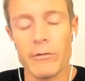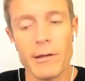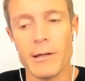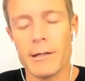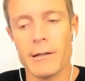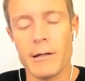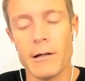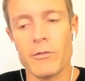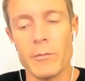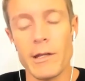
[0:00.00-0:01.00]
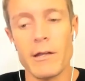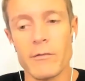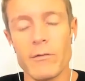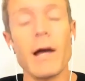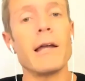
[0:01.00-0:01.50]
from the age of
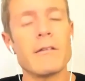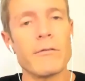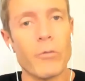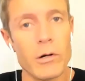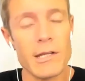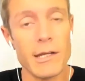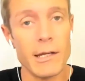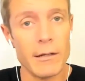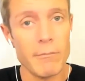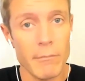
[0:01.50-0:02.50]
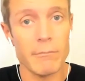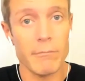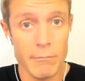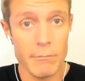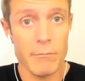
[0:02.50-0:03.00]
9 to 14,
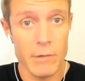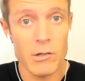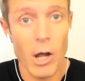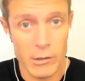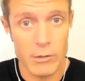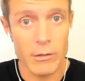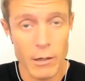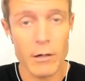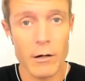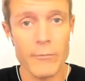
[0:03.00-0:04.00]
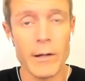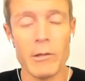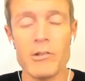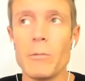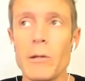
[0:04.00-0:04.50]
the doctor, our family
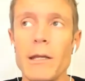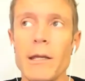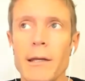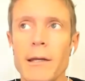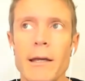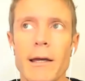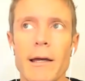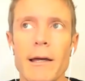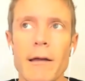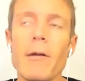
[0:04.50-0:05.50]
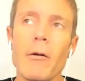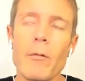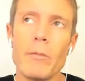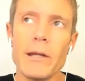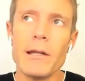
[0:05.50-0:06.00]
GP, I
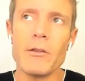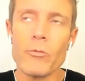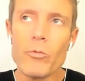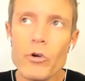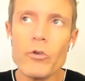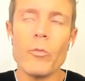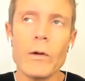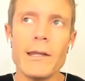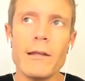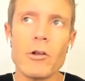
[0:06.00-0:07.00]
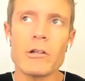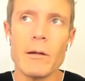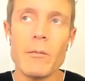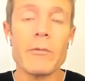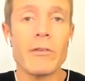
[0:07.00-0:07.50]
remember being in the room when he looked at
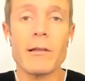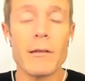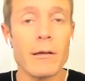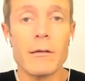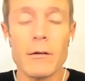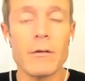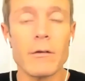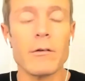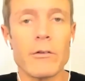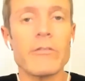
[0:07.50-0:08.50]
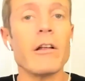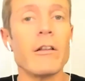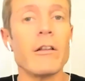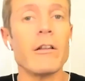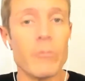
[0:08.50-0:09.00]
my mom and said, "Your
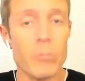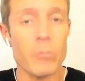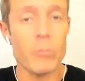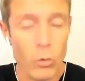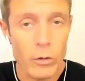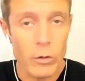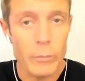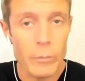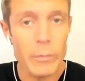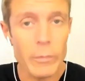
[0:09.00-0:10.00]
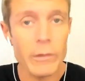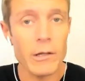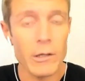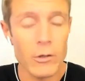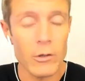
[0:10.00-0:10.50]
son's
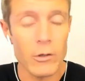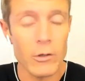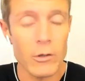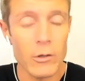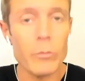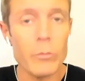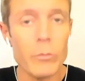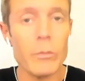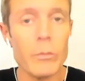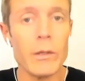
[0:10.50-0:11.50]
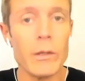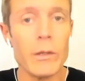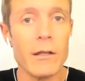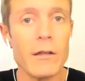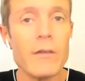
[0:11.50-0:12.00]
morbidly
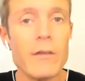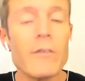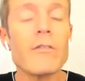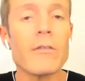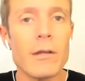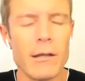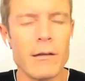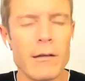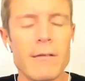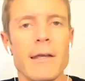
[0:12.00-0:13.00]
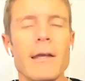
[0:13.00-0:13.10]
obese." And